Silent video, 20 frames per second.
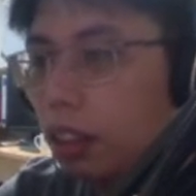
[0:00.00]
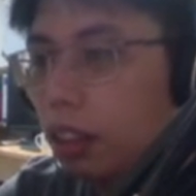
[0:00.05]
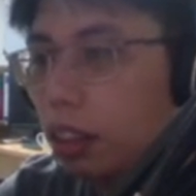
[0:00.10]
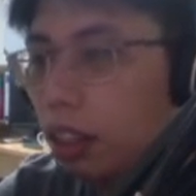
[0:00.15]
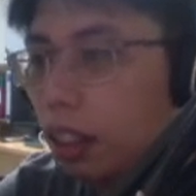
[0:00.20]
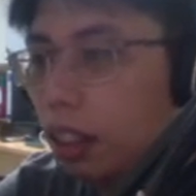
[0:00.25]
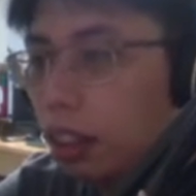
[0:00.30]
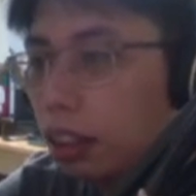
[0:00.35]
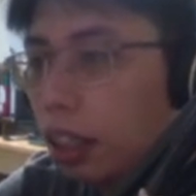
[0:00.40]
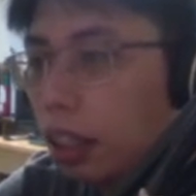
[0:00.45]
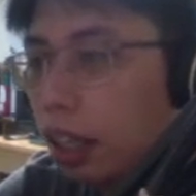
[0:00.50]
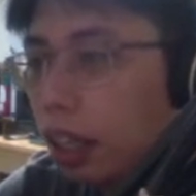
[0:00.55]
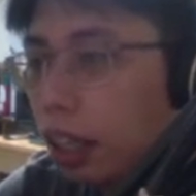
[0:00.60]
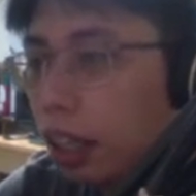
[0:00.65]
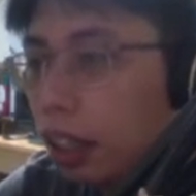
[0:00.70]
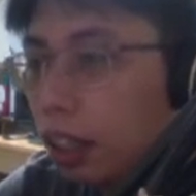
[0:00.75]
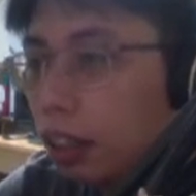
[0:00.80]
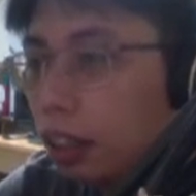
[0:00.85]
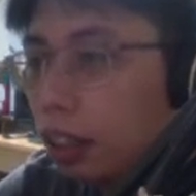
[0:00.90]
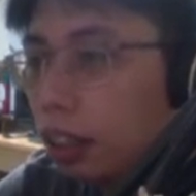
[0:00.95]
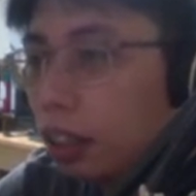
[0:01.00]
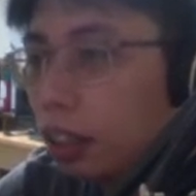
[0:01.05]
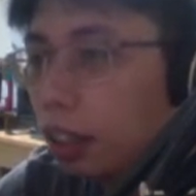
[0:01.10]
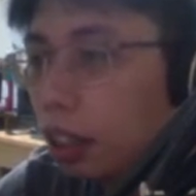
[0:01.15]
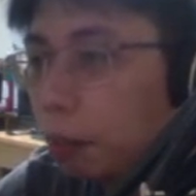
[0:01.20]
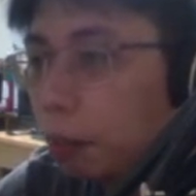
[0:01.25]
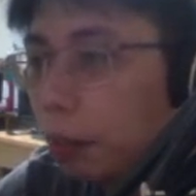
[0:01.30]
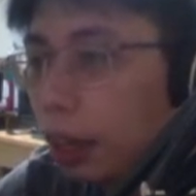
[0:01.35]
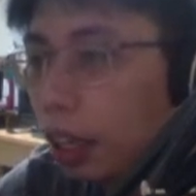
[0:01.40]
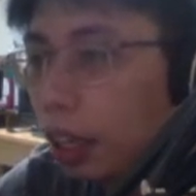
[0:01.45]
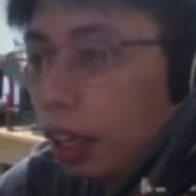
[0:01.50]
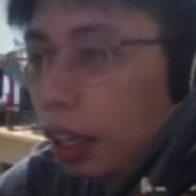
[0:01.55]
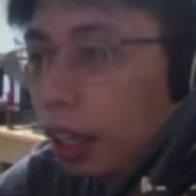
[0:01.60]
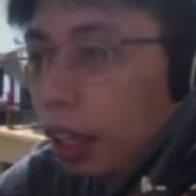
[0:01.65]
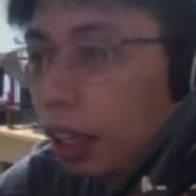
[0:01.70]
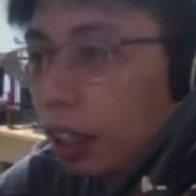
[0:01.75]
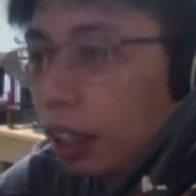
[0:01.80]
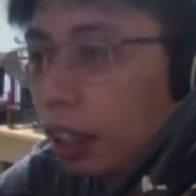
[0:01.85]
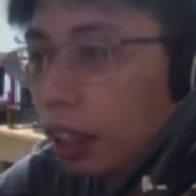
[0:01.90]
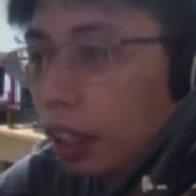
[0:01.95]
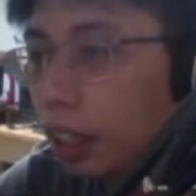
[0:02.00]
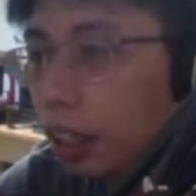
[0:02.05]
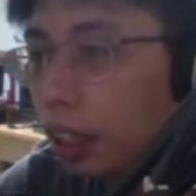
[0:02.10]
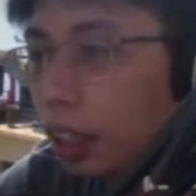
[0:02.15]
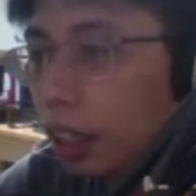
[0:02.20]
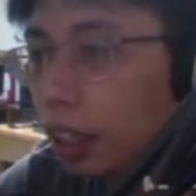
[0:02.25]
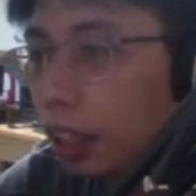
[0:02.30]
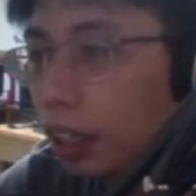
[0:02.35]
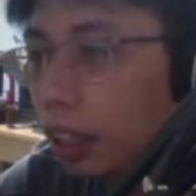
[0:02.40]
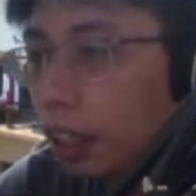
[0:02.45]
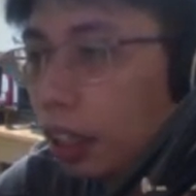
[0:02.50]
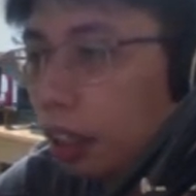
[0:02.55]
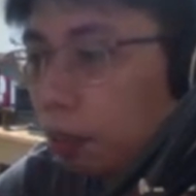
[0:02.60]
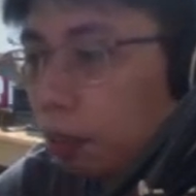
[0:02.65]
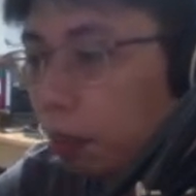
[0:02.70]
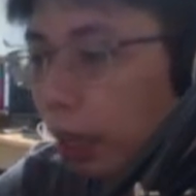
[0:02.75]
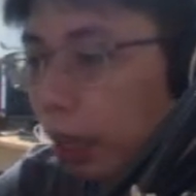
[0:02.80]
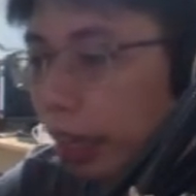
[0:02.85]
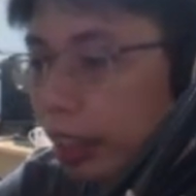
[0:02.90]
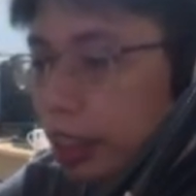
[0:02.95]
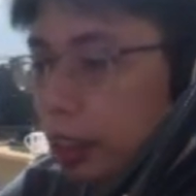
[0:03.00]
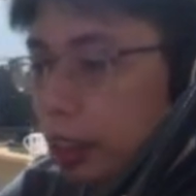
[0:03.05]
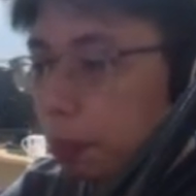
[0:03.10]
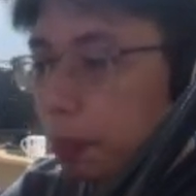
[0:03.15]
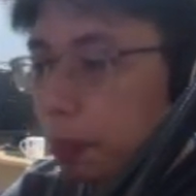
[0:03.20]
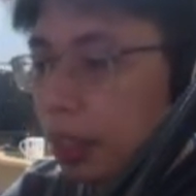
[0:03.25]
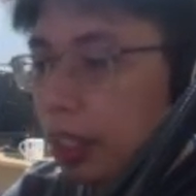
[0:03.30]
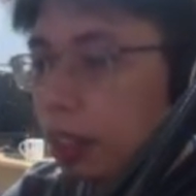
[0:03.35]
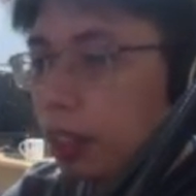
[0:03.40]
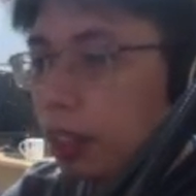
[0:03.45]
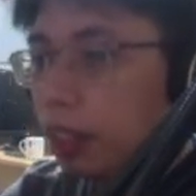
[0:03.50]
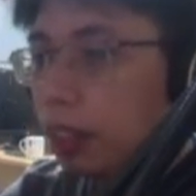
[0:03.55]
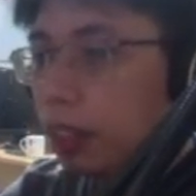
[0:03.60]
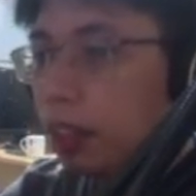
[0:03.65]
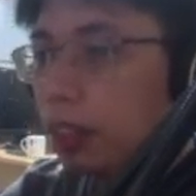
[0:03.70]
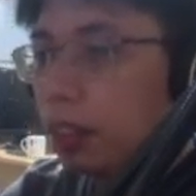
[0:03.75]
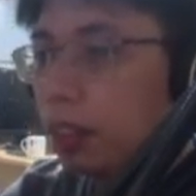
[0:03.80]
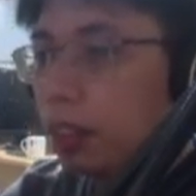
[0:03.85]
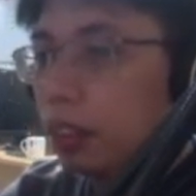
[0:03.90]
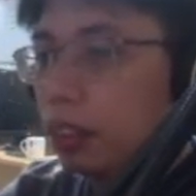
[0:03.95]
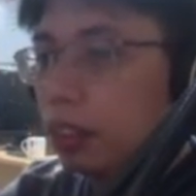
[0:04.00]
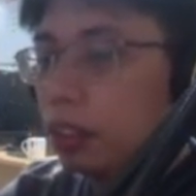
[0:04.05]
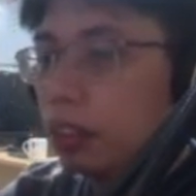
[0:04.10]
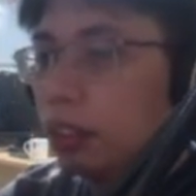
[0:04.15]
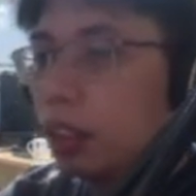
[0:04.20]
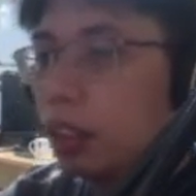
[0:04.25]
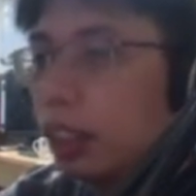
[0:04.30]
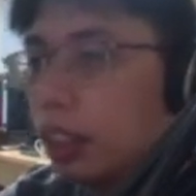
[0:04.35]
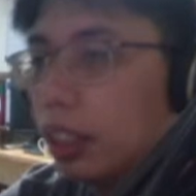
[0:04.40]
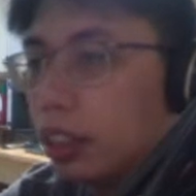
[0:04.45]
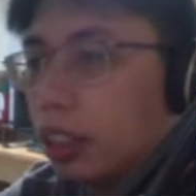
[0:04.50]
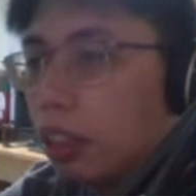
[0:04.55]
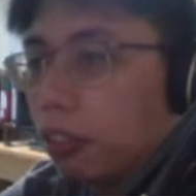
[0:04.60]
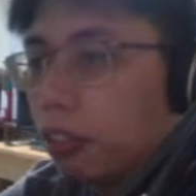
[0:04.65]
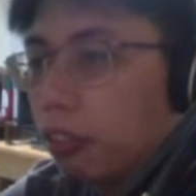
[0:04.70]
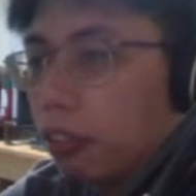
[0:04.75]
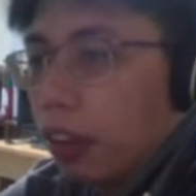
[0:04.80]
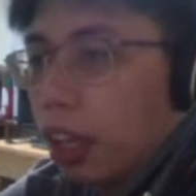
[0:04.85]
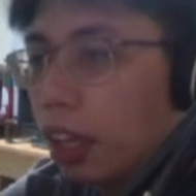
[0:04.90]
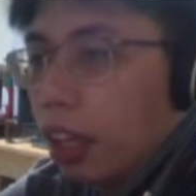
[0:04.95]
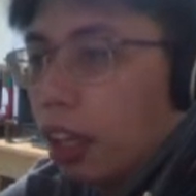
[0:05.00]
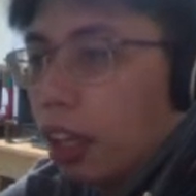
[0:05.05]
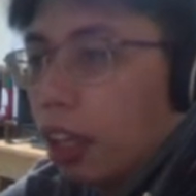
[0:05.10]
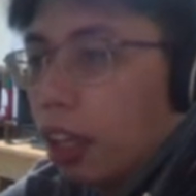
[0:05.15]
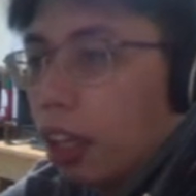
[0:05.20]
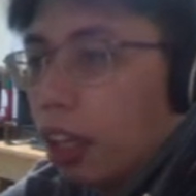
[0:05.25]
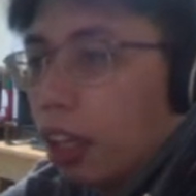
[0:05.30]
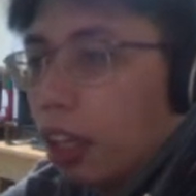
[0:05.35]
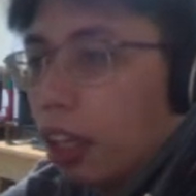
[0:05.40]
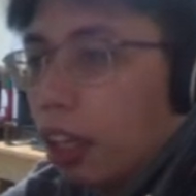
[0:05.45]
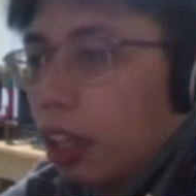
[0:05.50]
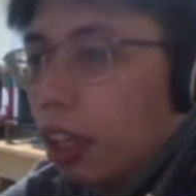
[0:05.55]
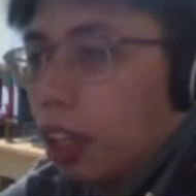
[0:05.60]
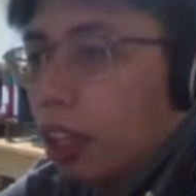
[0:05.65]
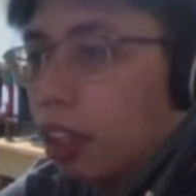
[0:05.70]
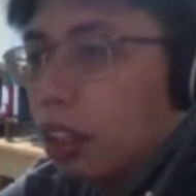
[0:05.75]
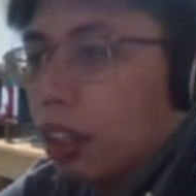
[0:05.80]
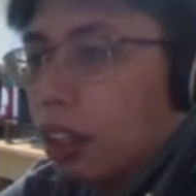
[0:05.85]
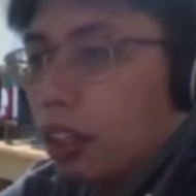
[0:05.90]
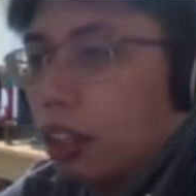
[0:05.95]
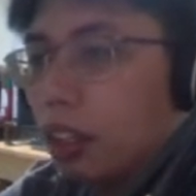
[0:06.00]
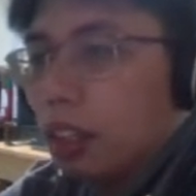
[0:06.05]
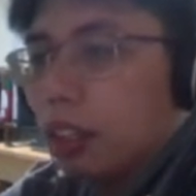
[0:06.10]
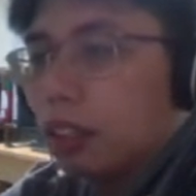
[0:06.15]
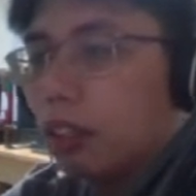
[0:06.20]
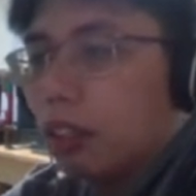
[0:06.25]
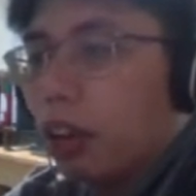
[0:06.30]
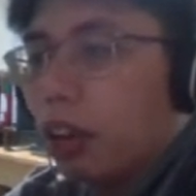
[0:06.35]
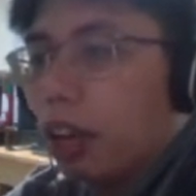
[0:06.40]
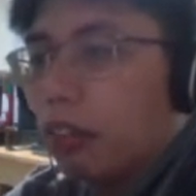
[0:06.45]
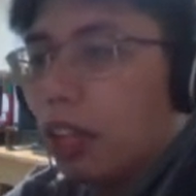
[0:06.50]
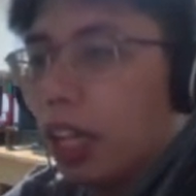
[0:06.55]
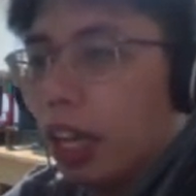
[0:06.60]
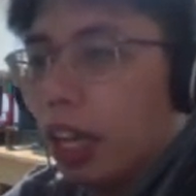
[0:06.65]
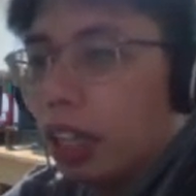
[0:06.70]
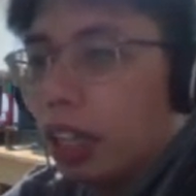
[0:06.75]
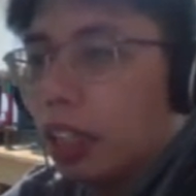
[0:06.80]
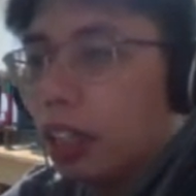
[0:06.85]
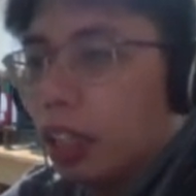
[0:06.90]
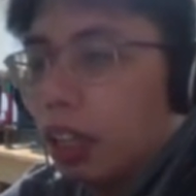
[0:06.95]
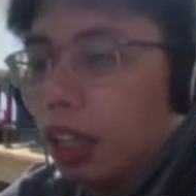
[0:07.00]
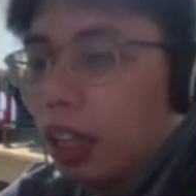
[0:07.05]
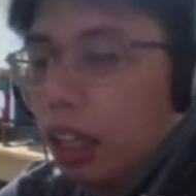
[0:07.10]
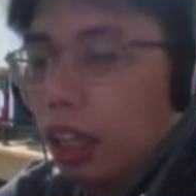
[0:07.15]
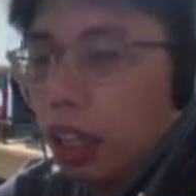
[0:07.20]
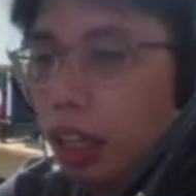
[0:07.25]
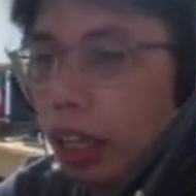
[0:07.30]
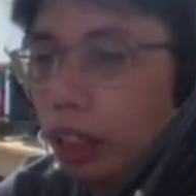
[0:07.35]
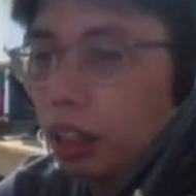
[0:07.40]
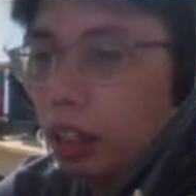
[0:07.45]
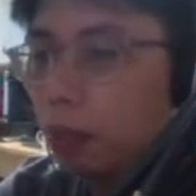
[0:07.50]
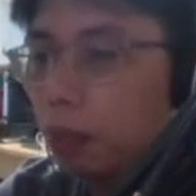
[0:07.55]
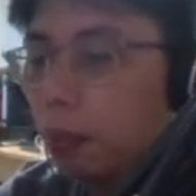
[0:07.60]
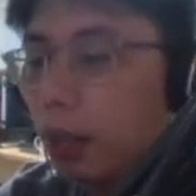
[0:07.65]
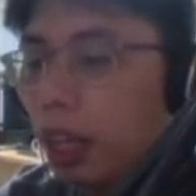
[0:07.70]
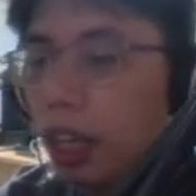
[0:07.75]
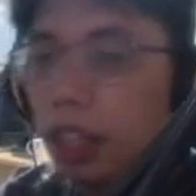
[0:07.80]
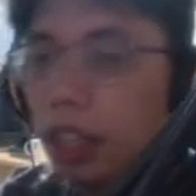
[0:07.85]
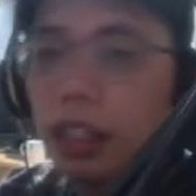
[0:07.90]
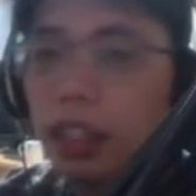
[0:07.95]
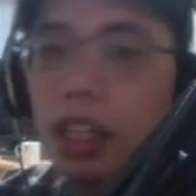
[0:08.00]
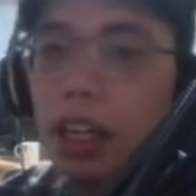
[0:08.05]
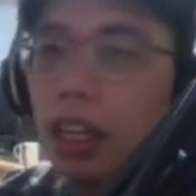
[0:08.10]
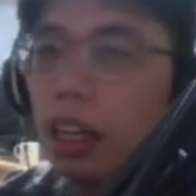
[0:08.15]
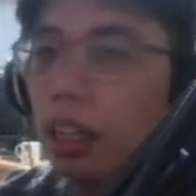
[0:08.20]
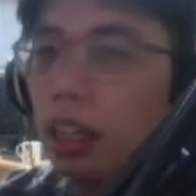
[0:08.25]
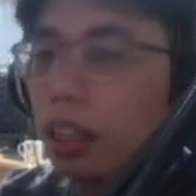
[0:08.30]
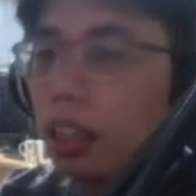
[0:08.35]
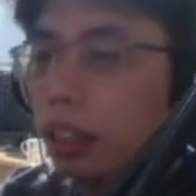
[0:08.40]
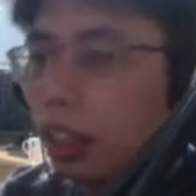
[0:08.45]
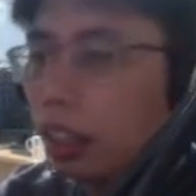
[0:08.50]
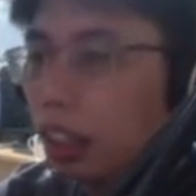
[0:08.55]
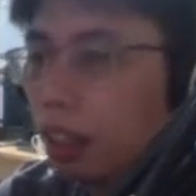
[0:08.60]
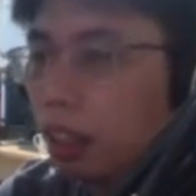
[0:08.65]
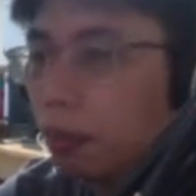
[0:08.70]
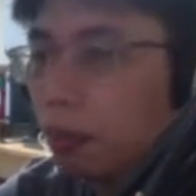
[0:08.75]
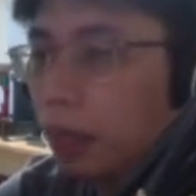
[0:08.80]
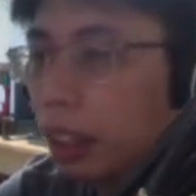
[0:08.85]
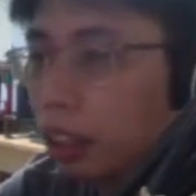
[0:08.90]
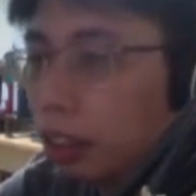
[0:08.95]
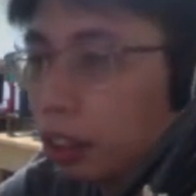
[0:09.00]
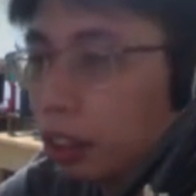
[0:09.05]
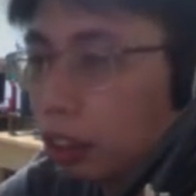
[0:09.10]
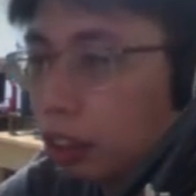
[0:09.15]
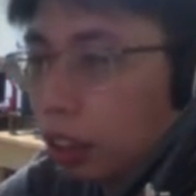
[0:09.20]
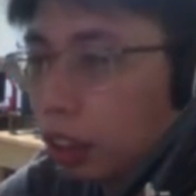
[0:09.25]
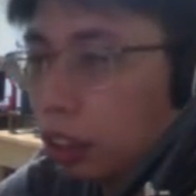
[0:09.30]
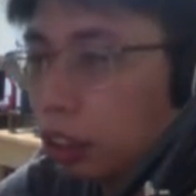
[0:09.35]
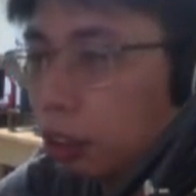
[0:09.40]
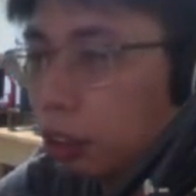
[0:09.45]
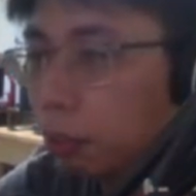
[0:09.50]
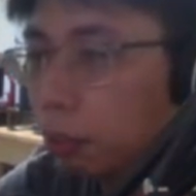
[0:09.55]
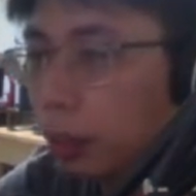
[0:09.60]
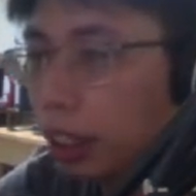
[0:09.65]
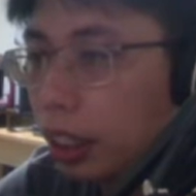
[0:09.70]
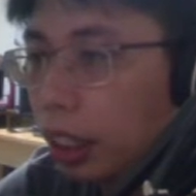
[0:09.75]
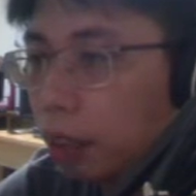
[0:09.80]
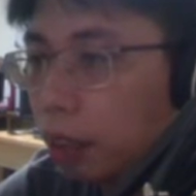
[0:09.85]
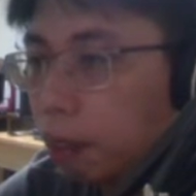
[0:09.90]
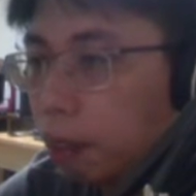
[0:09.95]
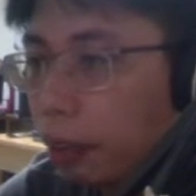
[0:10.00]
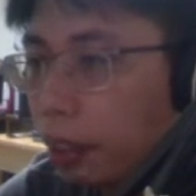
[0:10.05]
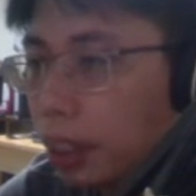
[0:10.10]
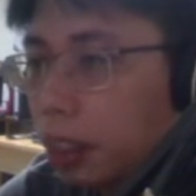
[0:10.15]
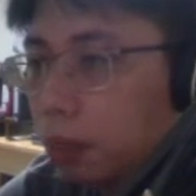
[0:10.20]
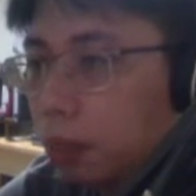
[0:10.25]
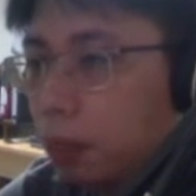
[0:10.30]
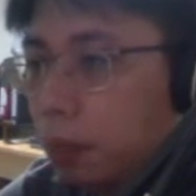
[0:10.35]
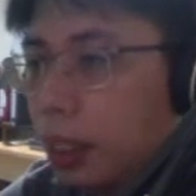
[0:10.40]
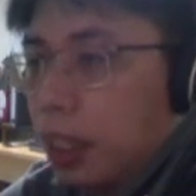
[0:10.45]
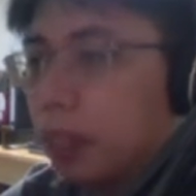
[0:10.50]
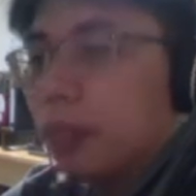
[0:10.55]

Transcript: And then API login.php. So this is the file. So I will edit the GitHub later. So it should be .php.